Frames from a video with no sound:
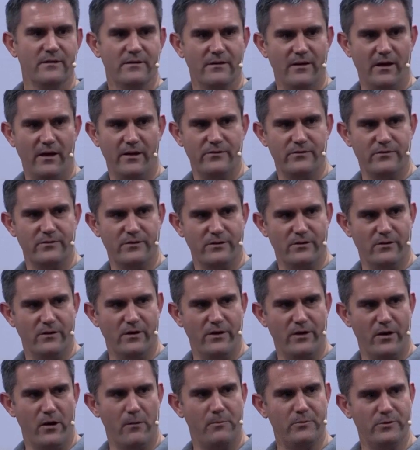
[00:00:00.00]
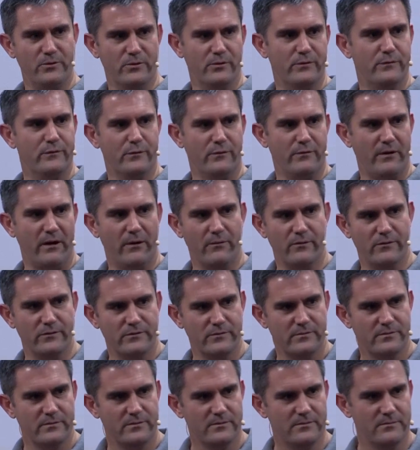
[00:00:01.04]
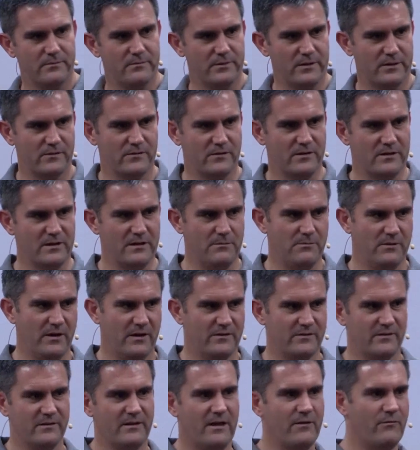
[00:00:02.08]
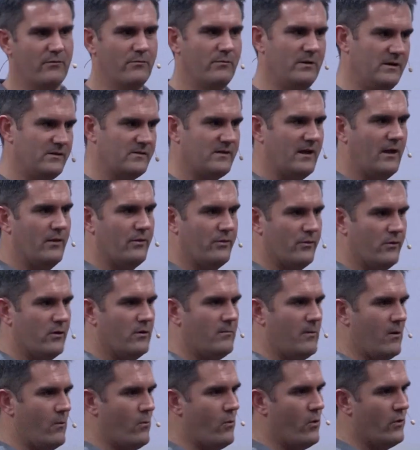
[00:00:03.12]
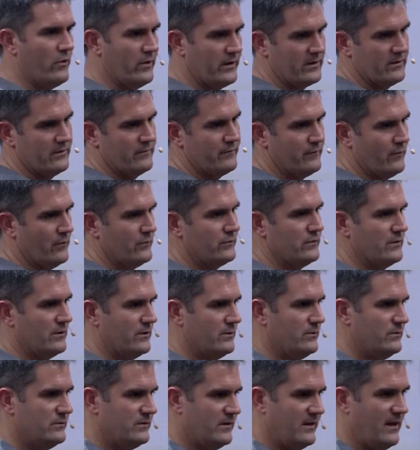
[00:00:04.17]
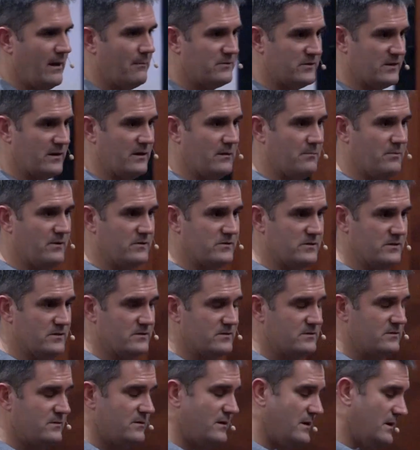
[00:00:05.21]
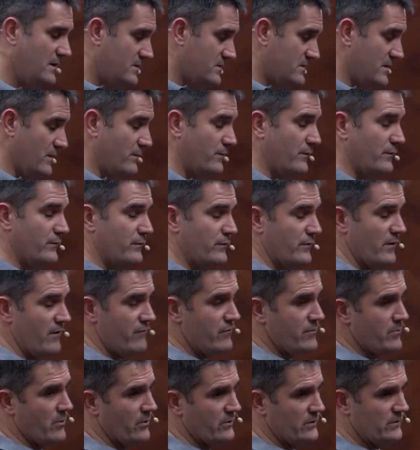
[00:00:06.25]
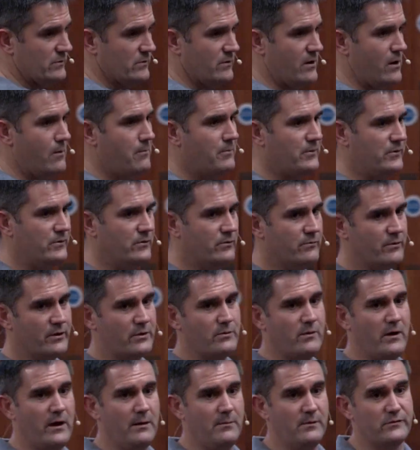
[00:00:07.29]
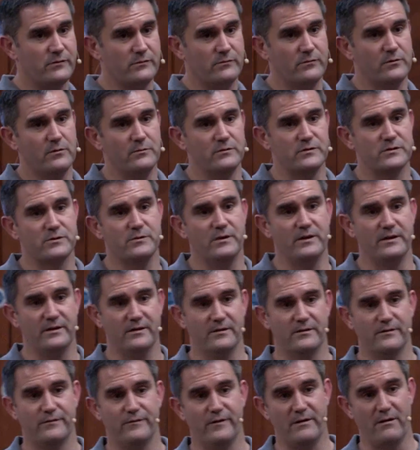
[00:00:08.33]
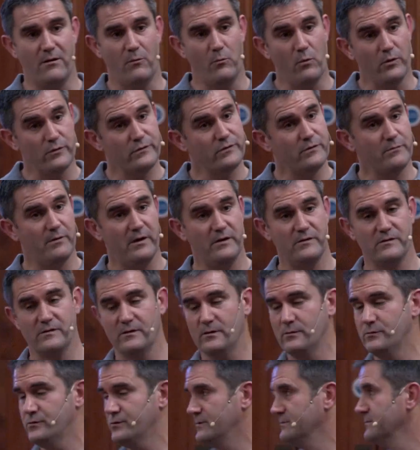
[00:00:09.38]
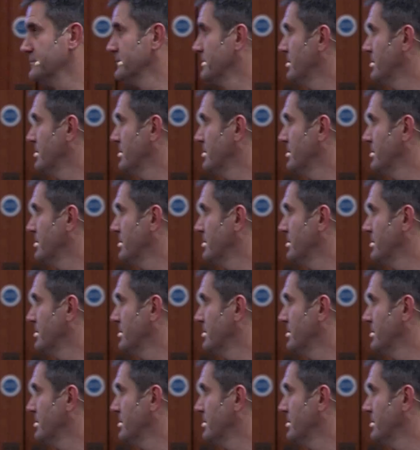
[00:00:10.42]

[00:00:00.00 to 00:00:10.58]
and an RPO of 4 hours, because the DBAs had never really sat and thought about what they could afford to lose in that particular business. Different for everybody, so RPO requirements are always critical to figure out what's the right solution.